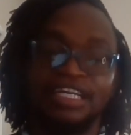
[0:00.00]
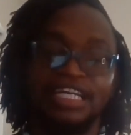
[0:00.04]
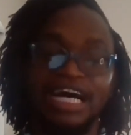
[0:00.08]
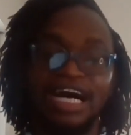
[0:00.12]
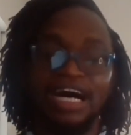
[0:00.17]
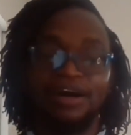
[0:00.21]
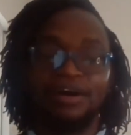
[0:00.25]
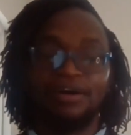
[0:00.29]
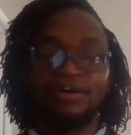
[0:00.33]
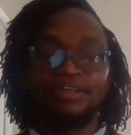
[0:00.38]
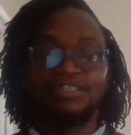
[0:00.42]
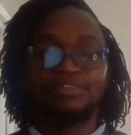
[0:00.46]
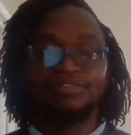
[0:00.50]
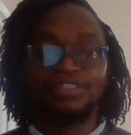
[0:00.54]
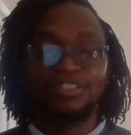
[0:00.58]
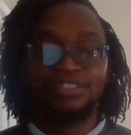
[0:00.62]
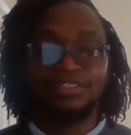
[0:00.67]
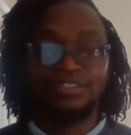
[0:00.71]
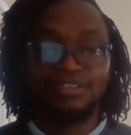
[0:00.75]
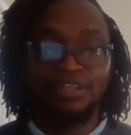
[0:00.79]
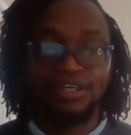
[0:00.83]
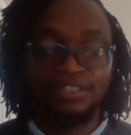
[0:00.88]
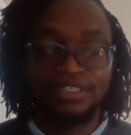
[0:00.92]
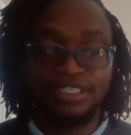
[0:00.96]
Now
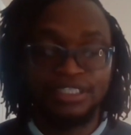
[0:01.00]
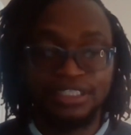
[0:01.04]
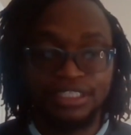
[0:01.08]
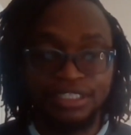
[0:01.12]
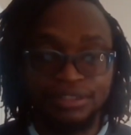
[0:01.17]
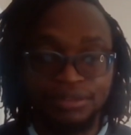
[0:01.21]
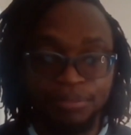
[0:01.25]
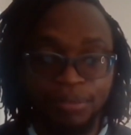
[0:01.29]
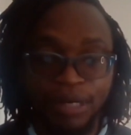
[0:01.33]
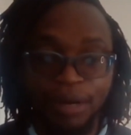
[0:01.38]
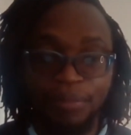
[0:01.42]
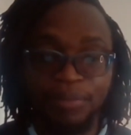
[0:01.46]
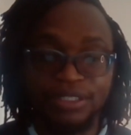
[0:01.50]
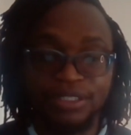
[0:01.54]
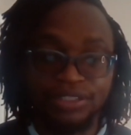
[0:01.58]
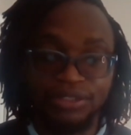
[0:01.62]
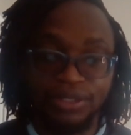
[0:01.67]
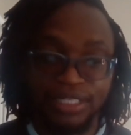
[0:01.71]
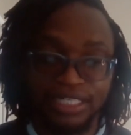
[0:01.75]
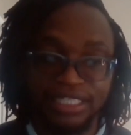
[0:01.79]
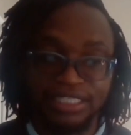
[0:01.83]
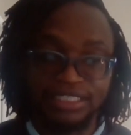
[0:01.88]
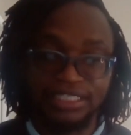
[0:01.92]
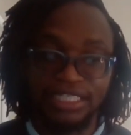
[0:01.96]
on the Zimbabwe
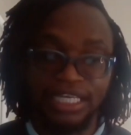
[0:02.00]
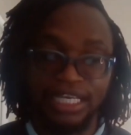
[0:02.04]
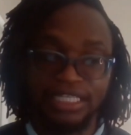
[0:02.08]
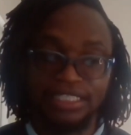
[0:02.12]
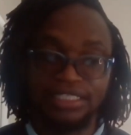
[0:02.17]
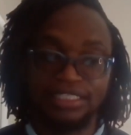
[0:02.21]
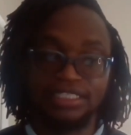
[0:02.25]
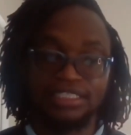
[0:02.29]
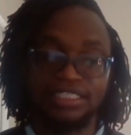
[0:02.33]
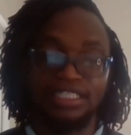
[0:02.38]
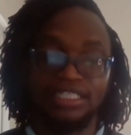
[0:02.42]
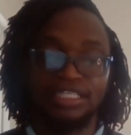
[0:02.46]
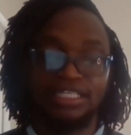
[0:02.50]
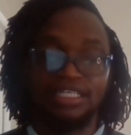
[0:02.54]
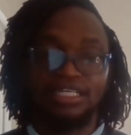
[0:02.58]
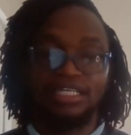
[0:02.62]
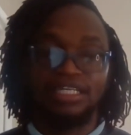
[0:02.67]
Stock Exchange,